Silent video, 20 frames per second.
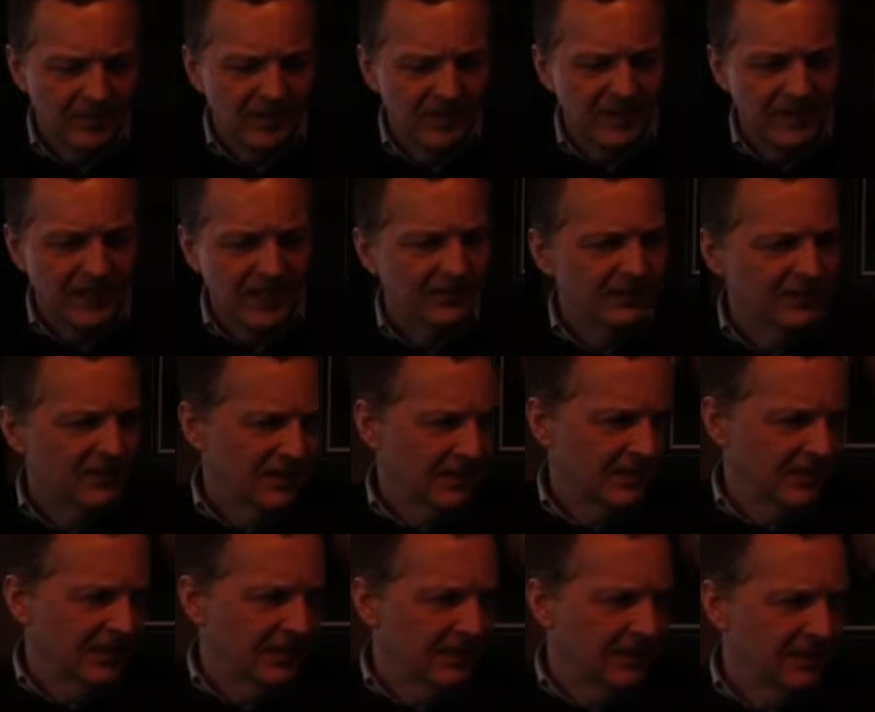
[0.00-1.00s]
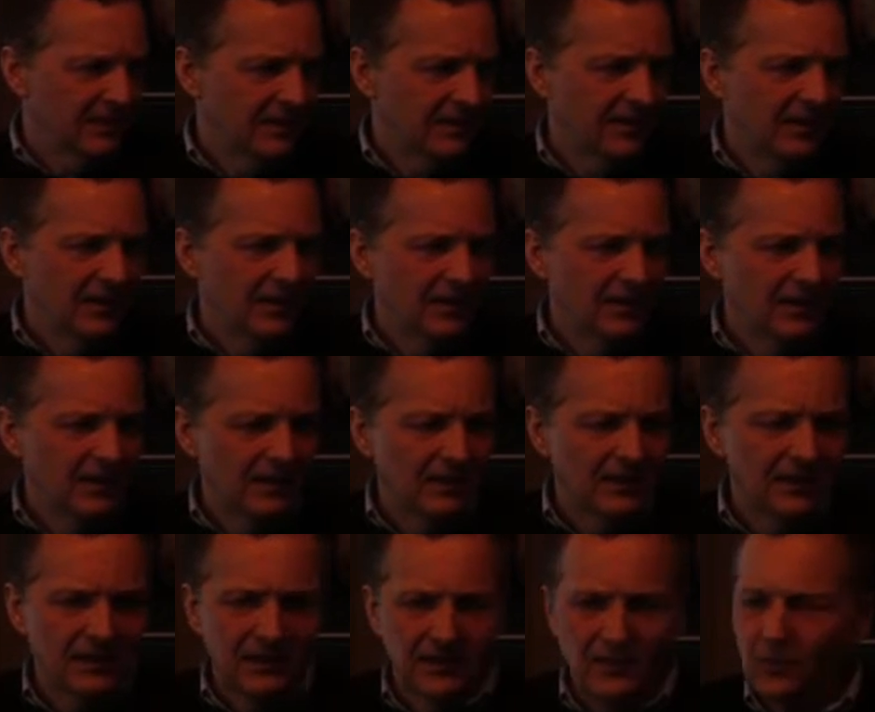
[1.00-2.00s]
PDFs typically.
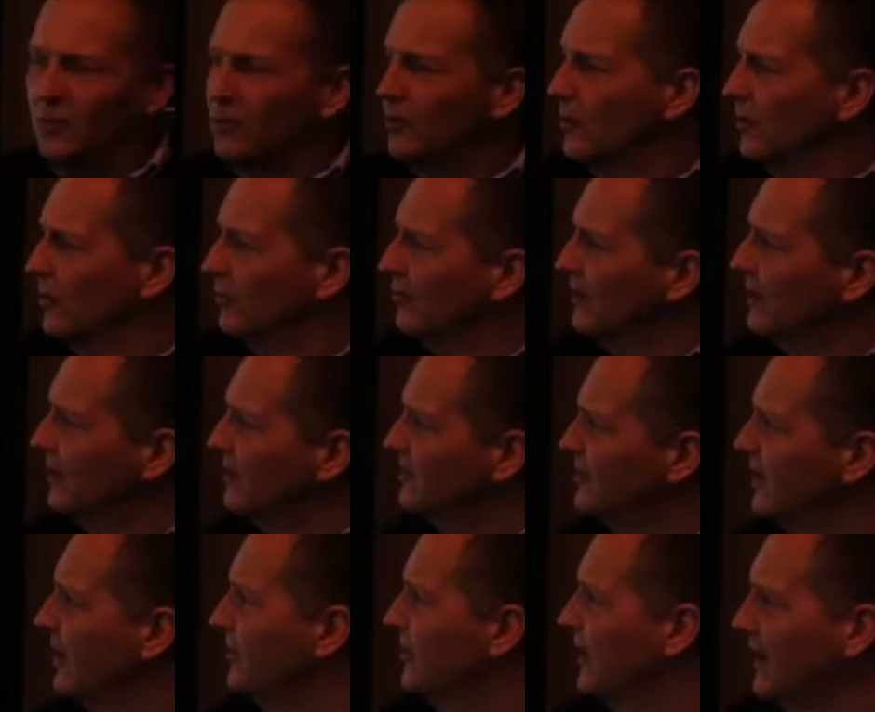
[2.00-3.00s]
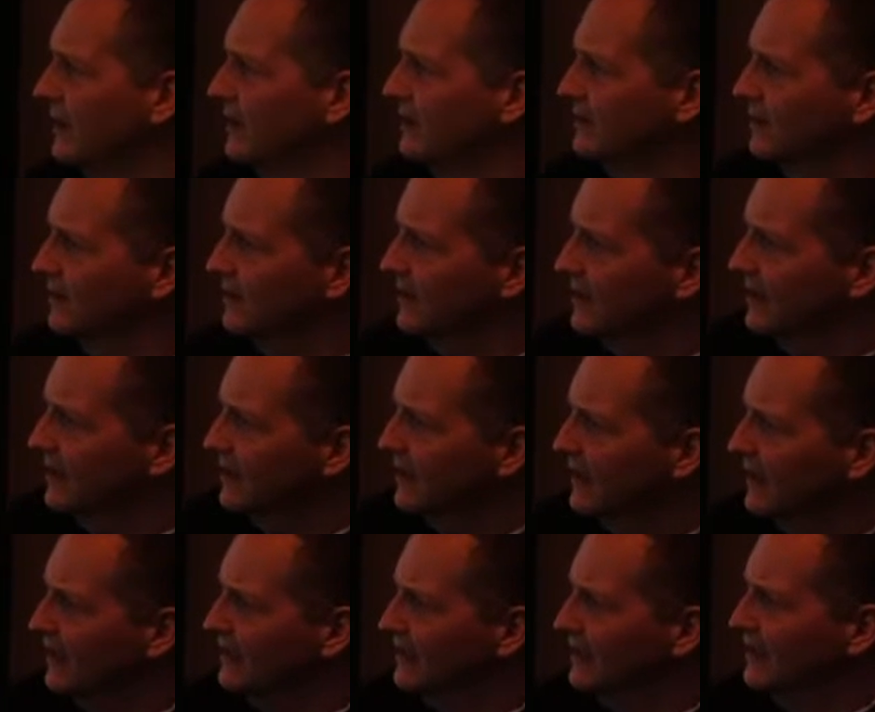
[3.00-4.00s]
Or JPEG, something like
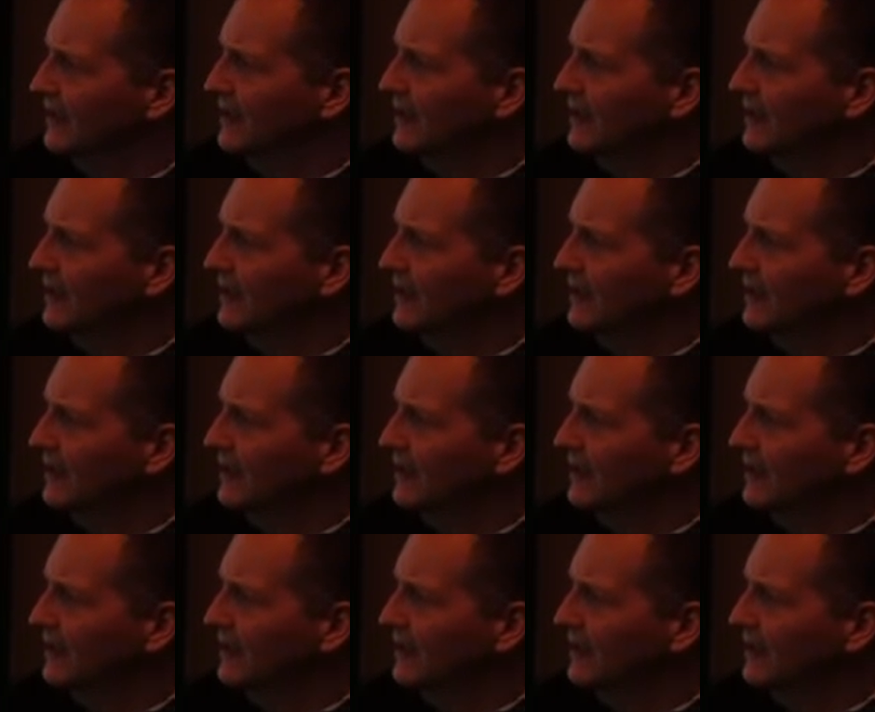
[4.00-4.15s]
that.